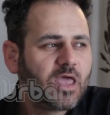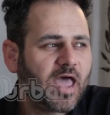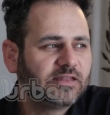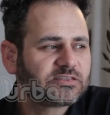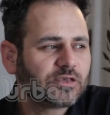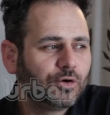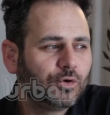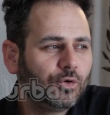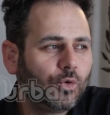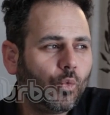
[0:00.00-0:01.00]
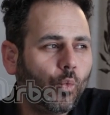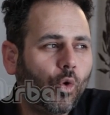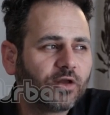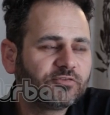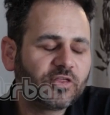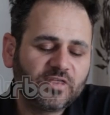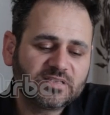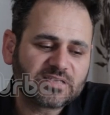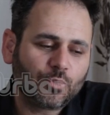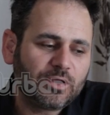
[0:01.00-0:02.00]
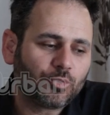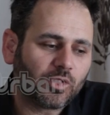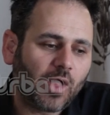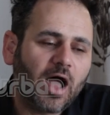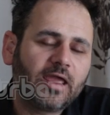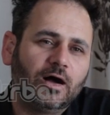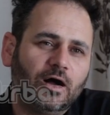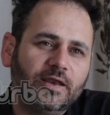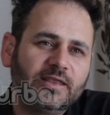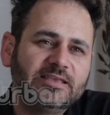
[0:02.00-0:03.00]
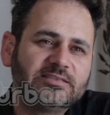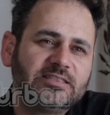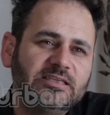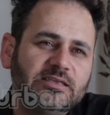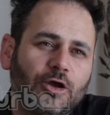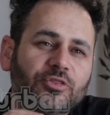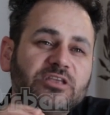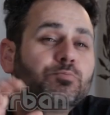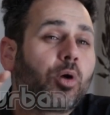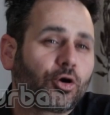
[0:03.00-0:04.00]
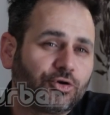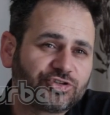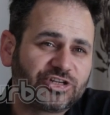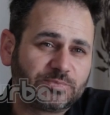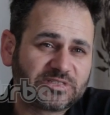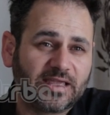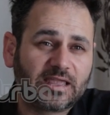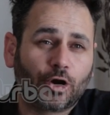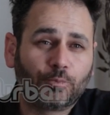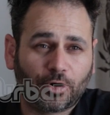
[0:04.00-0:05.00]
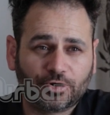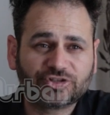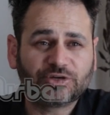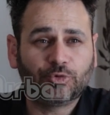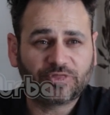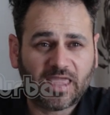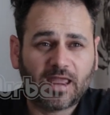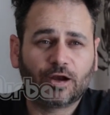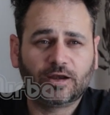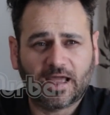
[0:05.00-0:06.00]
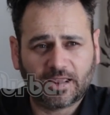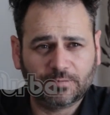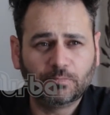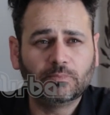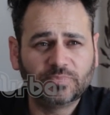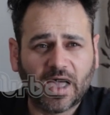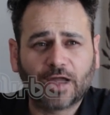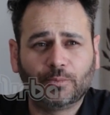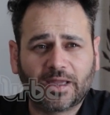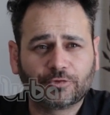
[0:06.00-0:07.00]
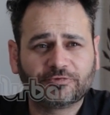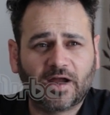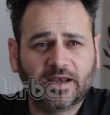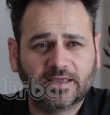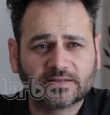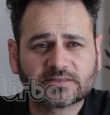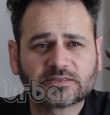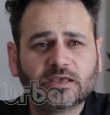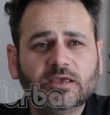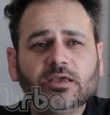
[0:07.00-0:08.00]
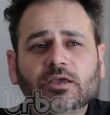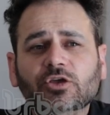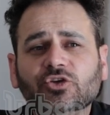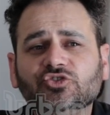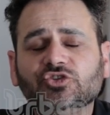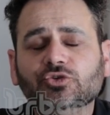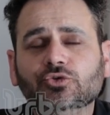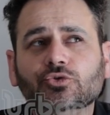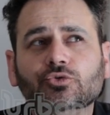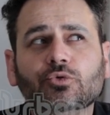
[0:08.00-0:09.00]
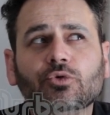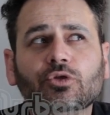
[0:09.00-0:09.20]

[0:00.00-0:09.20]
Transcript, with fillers: And so one of the things that we rely on is the are these partnerships like our partnership with Care and Nile Microfinance to